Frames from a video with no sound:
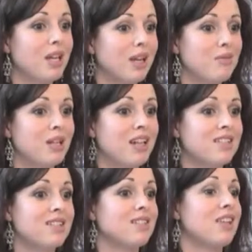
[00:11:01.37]
gap
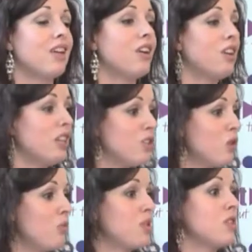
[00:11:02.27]
analysis, the early
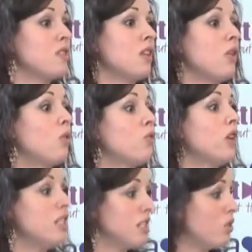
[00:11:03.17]
adopters, they
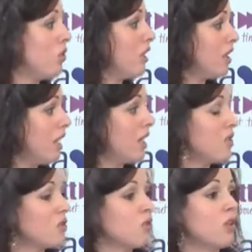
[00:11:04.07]
already are doing
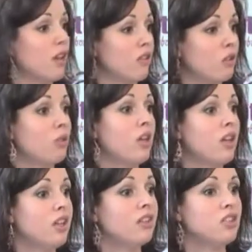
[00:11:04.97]
things to narrow
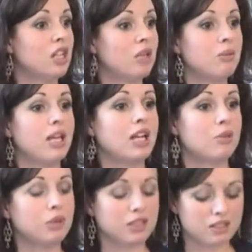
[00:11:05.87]
the gender pay
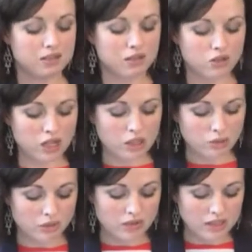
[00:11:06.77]
gap, but this is the trend
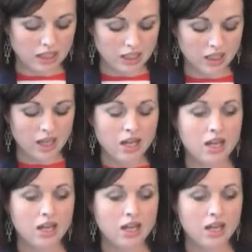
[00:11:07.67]
we've seen.